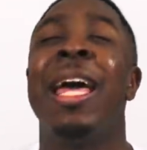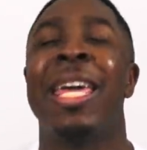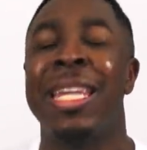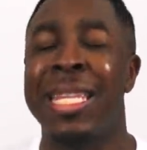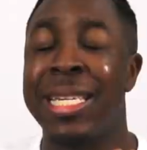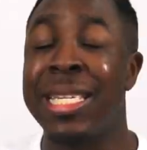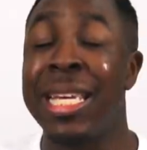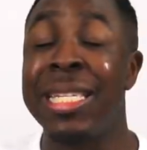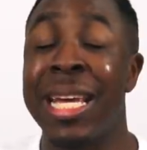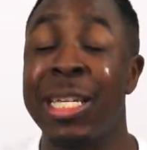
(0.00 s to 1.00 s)
And the
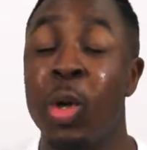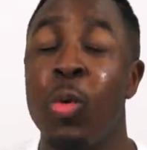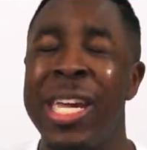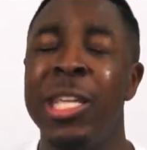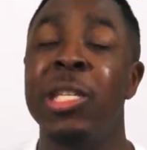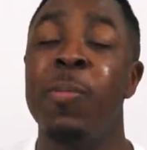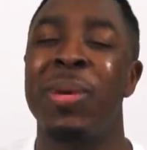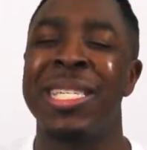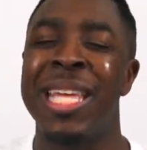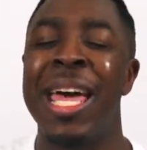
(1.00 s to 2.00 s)
sins that so easily
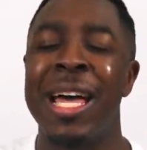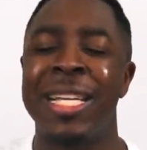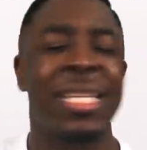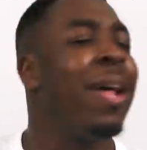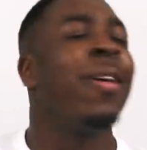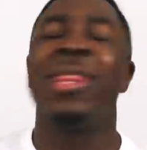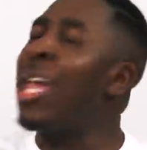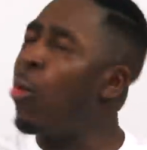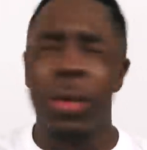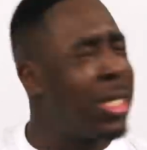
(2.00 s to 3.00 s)
beset us,
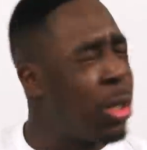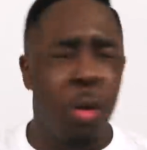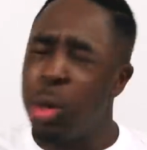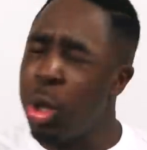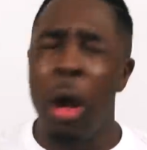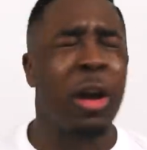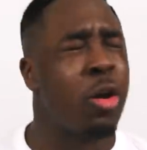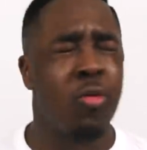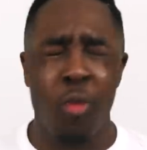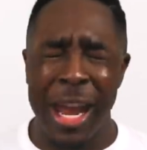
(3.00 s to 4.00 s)
they will no
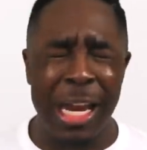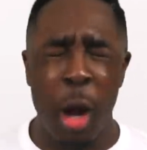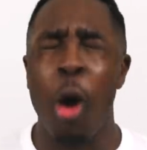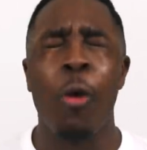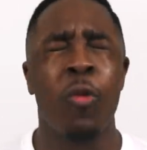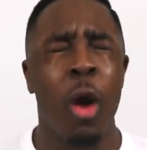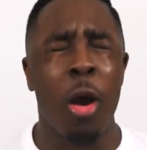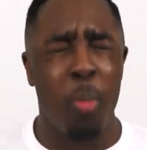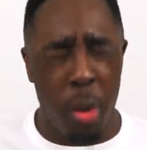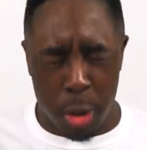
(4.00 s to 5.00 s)
longer reign over
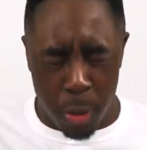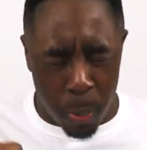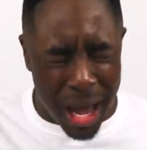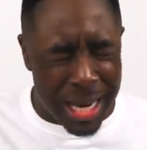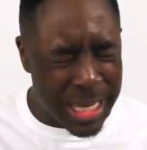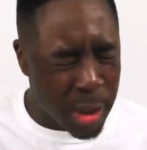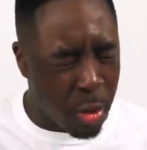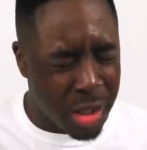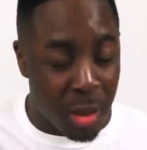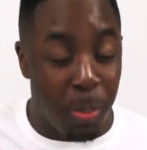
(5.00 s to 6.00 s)
our mortal bodies
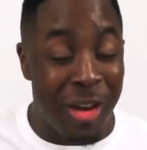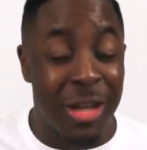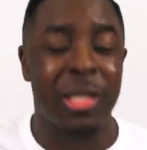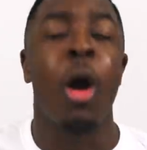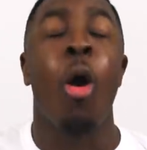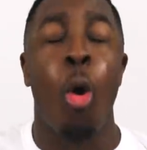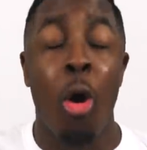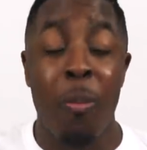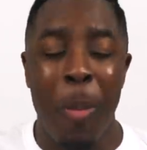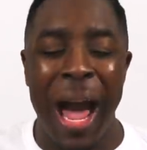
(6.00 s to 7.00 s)
or spirits
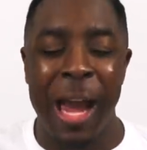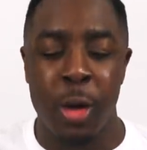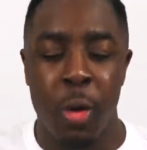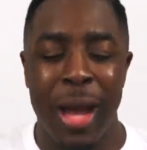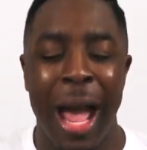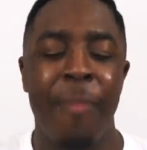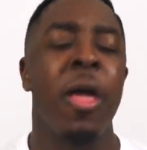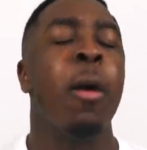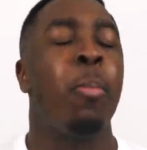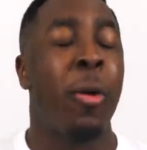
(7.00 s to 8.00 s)
or mind, oh God.
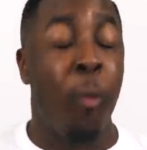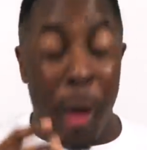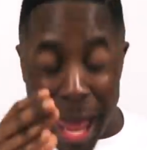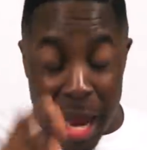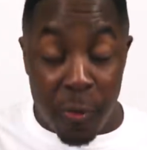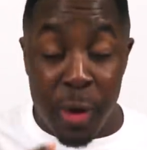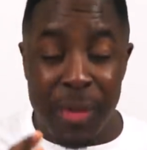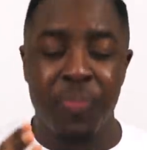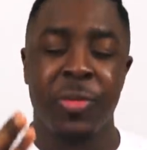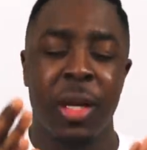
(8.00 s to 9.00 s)
But with
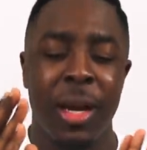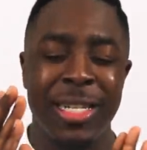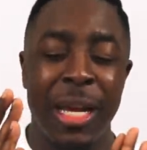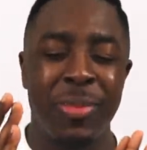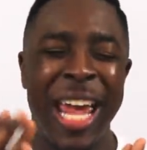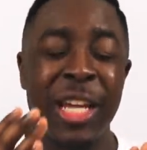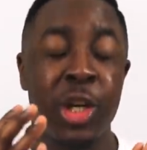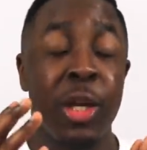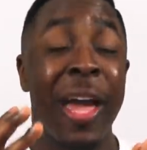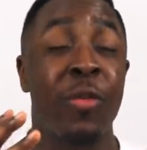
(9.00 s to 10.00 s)
every
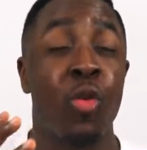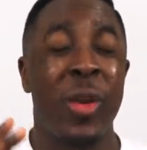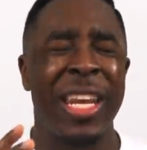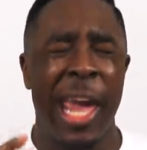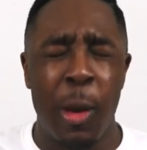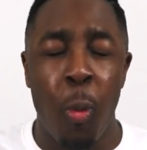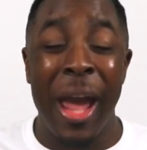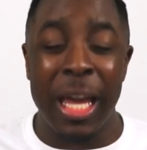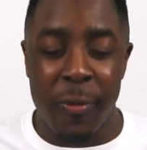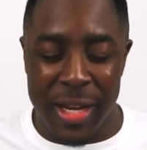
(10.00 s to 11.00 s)
temptation, you have created a
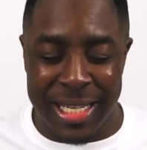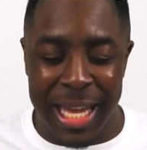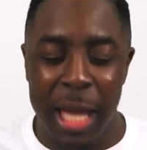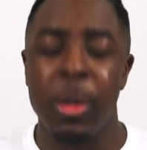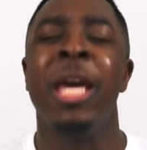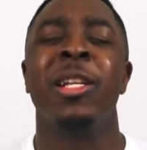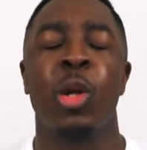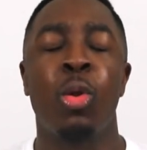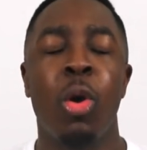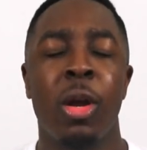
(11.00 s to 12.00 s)
way of escape.
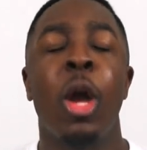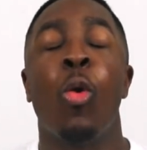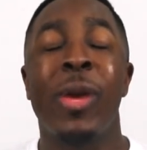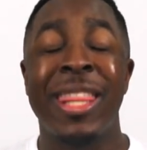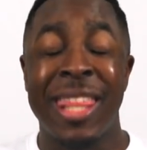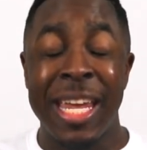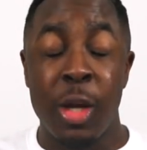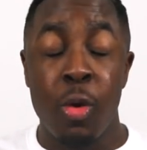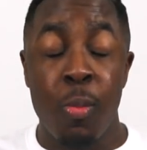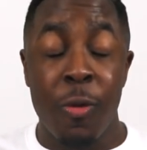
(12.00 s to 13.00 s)
So, Lord, we thank
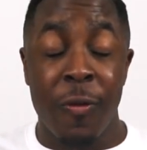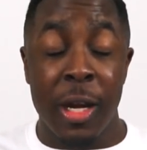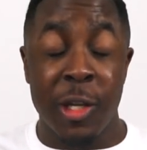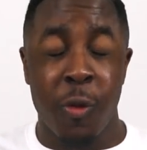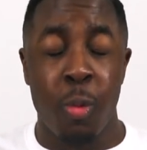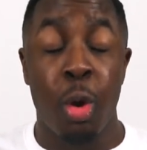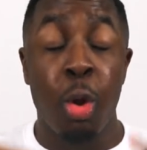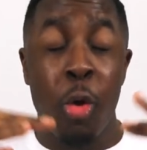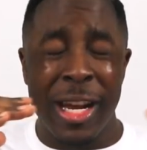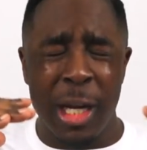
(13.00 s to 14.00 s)
you. for moving us from
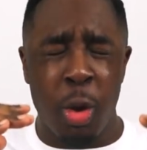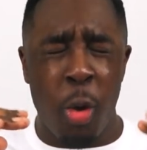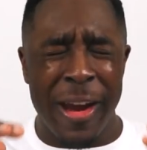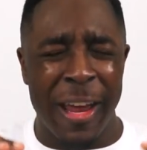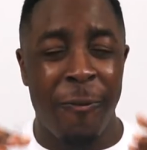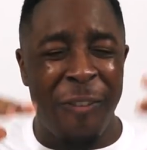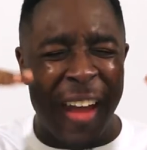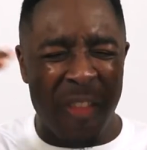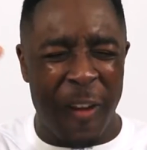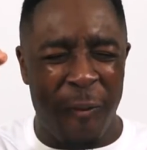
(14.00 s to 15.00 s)
glory to glory and
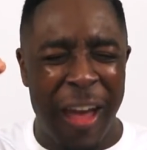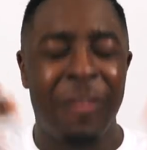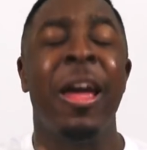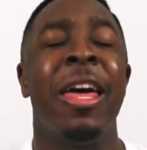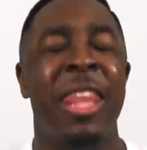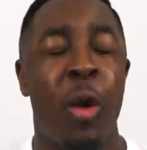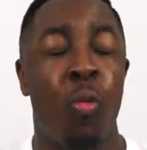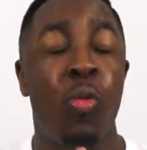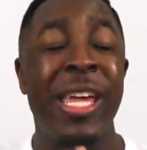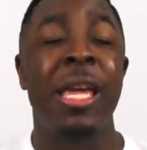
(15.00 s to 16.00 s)
faith to faith
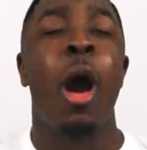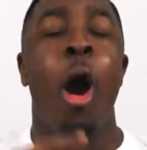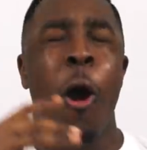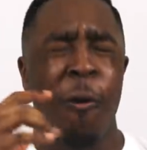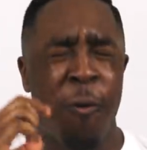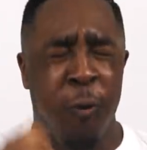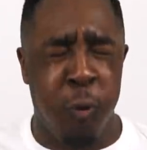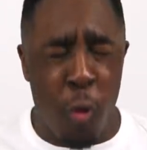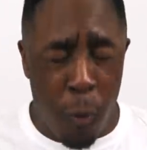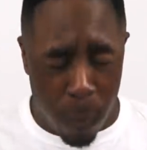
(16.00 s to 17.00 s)
that we are
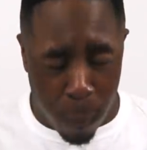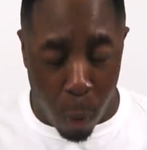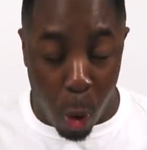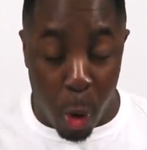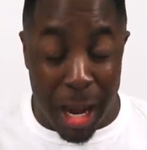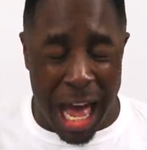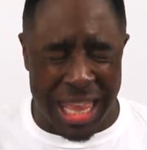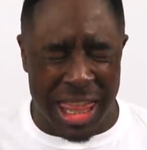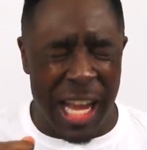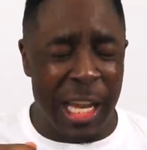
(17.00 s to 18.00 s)
fruitful, oh
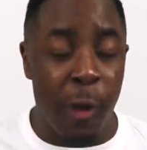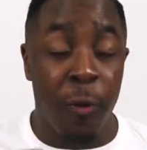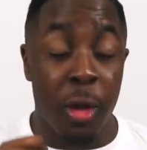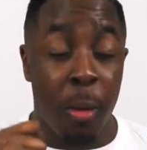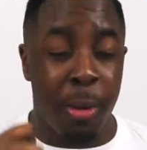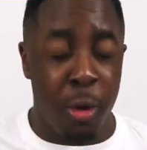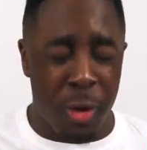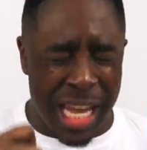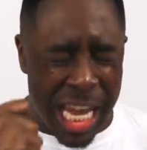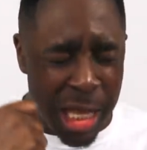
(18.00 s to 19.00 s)
God. Thank you for the
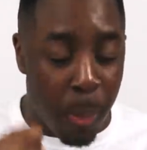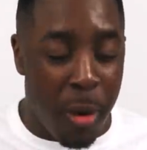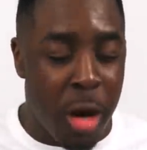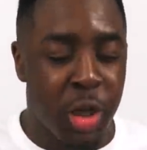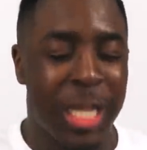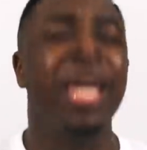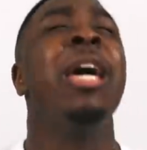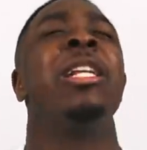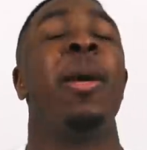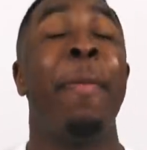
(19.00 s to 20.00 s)
pruning and the purging
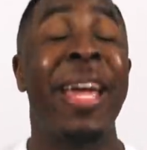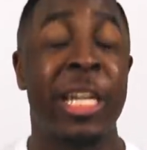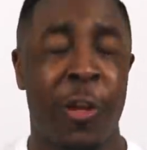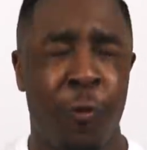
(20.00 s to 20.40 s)
to make us